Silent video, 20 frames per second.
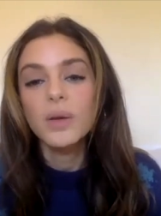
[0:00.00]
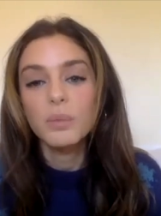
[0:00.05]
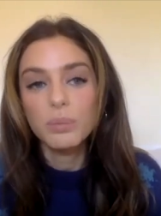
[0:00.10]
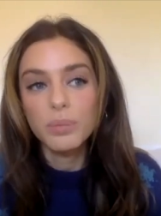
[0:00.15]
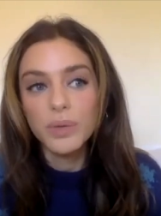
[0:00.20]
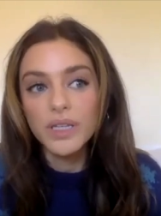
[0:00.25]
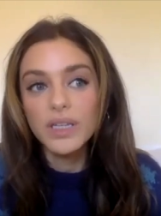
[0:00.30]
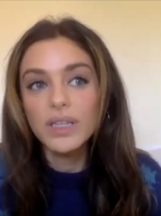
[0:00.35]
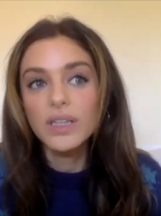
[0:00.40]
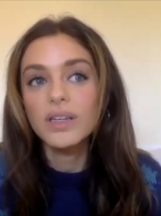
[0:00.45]

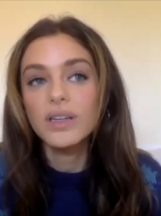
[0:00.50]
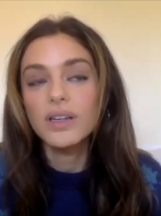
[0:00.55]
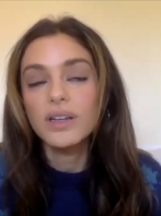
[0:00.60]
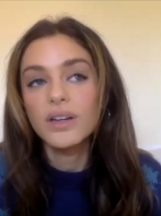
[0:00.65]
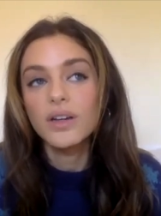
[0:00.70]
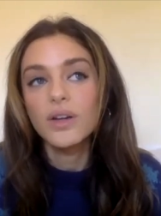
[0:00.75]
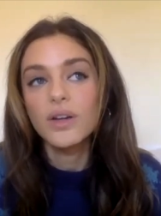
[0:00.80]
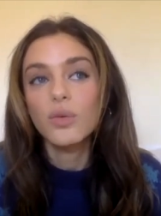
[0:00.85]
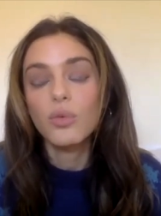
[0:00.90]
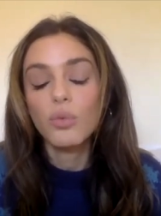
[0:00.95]
be
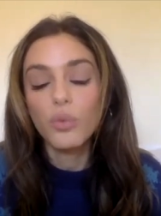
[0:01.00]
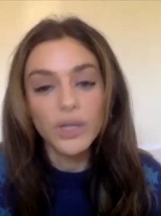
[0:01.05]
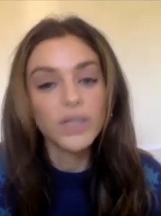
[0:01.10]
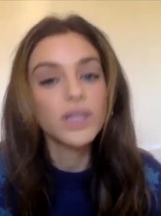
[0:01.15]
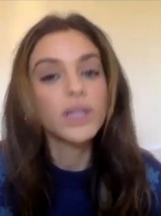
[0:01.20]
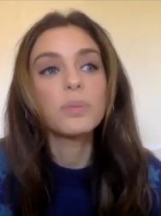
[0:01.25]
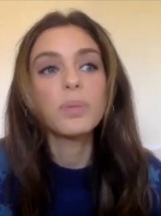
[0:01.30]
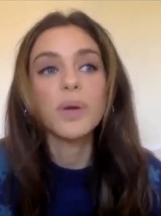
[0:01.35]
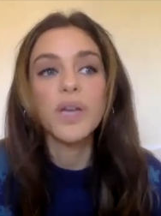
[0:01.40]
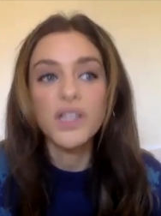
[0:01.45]

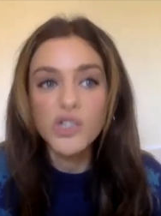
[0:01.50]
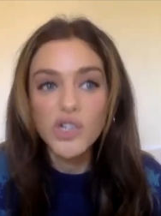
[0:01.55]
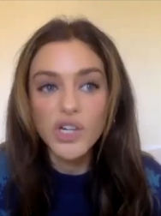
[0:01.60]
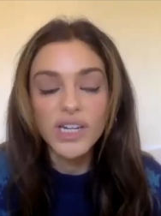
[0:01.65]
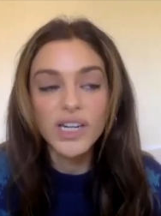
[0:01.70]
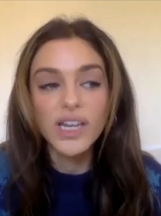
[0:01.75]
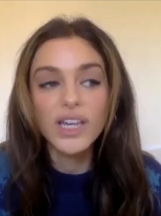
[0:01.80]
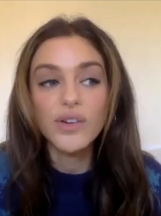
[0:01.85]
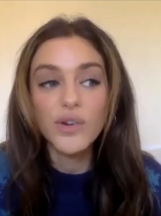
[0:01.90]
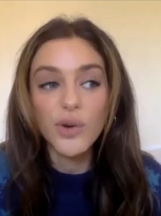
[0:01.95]
really
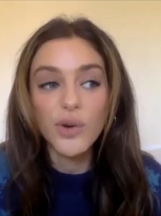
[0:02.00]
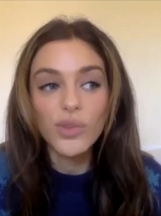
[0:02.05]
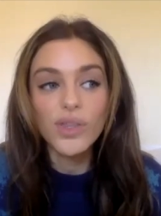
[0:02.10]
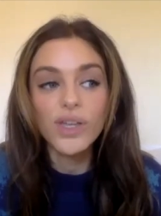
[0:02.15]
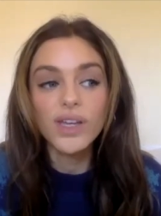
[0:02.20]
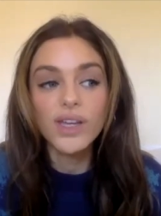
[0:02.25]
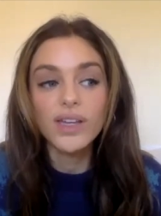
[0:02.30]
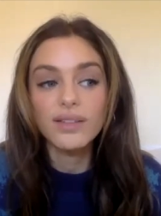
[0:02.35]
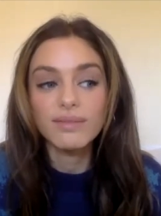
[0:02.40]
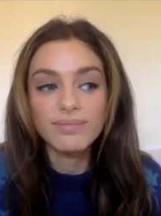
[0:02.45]
patient and know
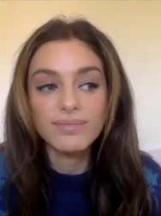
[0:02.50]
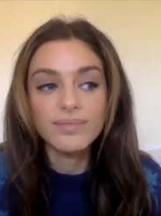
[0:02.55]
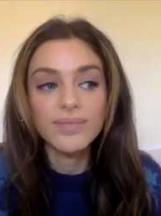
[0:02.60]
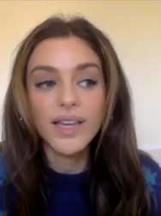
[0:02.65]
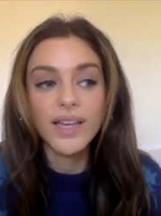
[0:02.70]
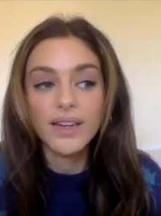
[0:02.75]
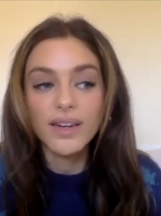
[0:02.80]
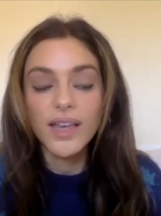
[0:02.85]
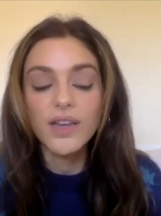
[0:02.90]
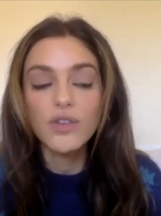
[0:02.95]
that
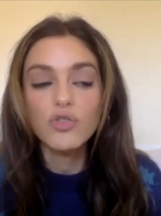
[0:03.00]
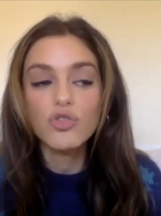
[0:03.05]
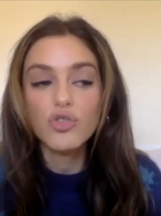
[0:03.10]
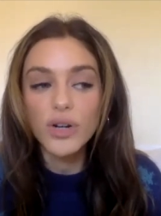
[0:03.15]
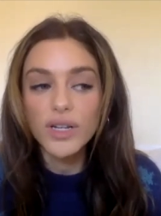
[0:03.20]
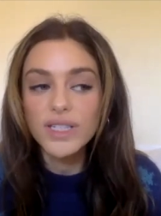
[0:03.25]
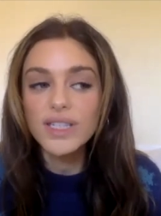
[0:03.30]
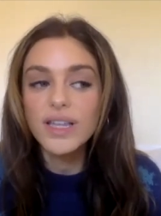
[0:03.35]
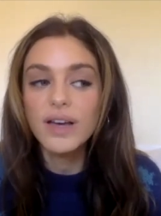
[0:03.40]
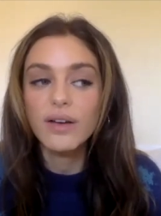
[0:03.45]
and and
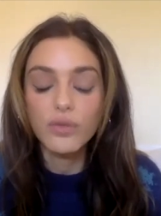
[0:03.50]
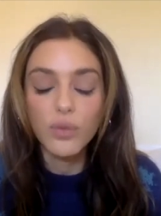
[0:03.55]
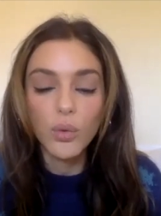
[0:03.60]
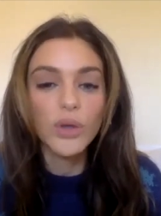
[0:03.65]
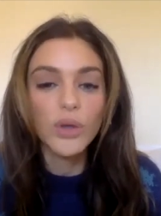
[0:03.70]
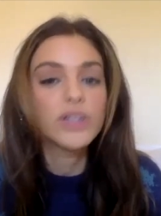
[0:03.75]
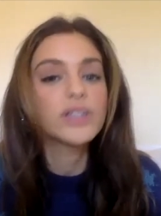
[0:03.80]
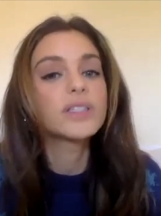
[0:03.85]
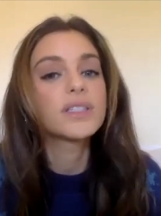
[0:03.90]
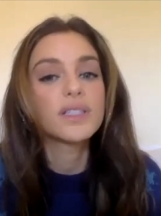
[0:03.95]
trust that
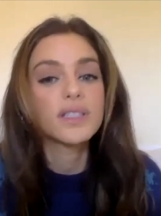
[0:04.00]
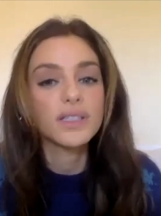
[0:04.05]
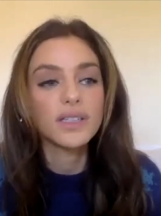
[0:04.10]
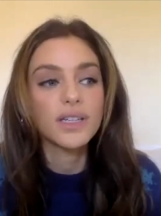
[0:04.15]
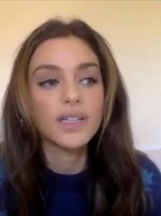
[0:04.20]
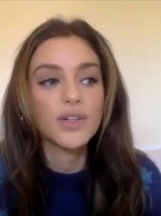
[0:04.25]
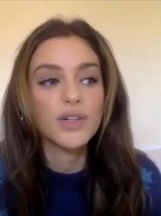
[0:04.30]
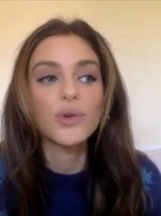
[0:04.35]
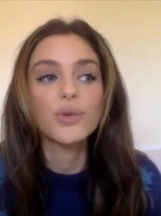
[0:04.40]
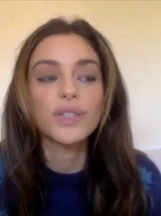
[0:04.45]
voice
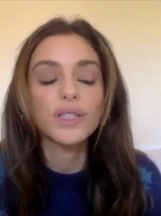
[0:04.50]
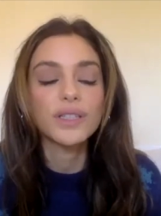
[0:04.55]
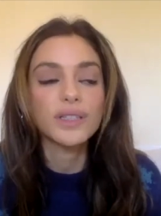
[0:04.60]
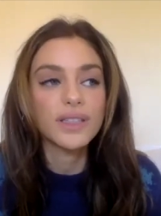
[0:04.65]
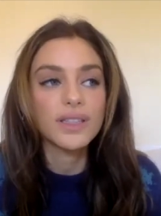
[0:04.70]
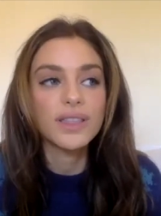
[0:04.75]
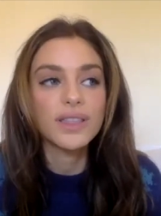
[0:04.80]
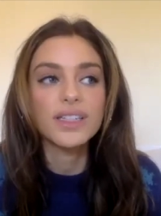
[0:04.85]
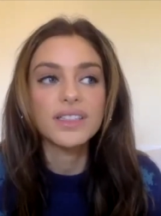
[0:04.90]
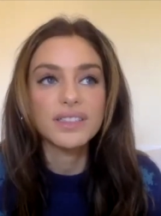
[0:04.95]
and know that the
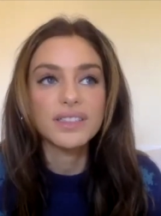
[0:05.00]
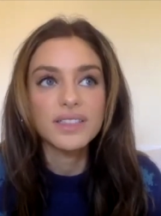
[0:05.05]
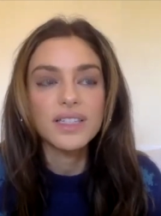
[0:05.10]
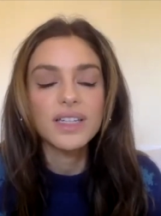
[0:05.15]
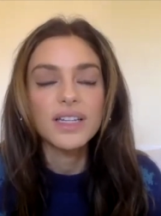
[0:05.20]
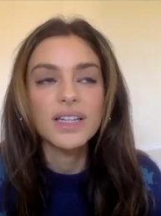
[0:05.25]
things